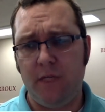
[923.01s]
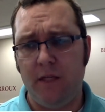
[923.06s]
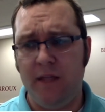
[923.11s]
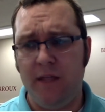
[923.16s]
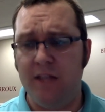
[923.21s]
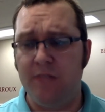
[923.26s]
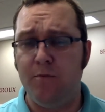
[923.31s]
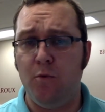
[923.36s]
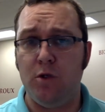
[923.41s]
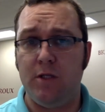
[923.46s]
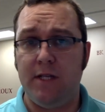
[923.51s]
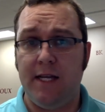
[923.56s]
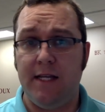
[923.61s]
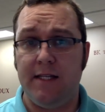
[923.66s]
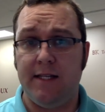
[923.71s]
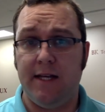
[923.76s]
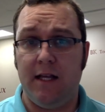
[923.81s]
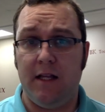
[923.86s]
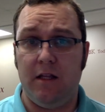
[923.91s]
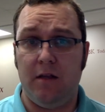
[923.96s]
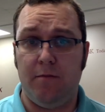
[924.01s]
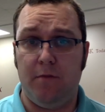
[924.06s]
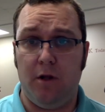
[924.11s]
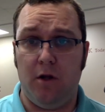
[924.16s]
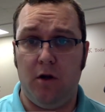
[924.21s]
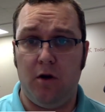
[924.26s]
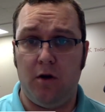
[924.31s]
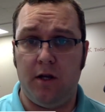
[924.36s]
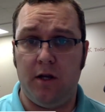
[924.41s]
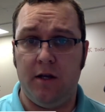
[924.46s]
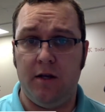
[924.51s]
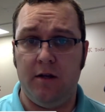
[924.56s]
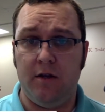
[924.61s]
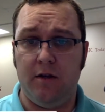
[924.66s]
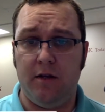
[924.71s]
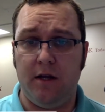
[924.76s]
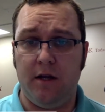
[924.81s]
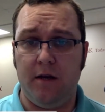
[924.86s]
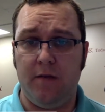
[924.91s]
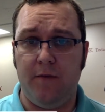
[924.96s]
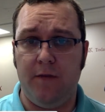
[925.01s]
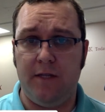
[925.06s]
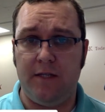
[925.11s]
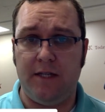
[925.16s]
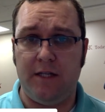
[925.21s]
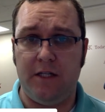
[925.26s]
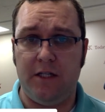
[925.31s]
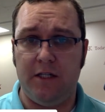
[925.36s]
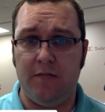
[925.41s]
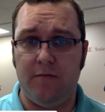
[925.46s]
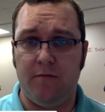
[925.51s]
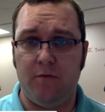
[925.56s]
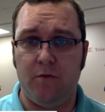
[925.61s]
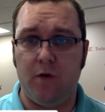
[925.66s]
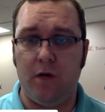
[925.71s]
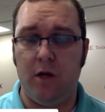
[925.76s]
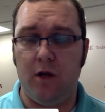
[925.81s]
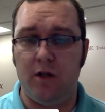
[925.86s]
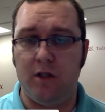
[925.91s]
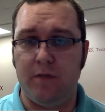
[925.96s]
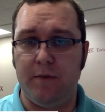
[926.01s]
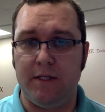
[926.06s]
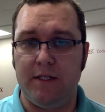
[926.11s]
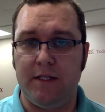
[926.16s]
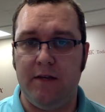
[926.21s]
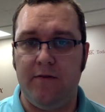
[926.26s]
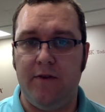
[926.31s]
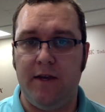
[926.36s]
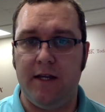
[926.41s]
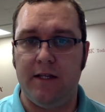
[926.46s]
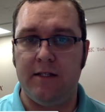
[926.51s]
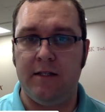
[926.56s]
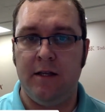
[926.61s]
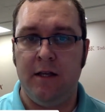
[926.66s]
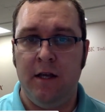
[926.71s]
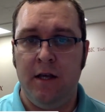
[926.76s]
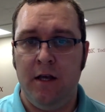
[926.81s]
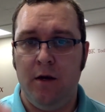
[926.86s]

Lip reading: There's more detail in the blog. There's actually quite a lot of specifics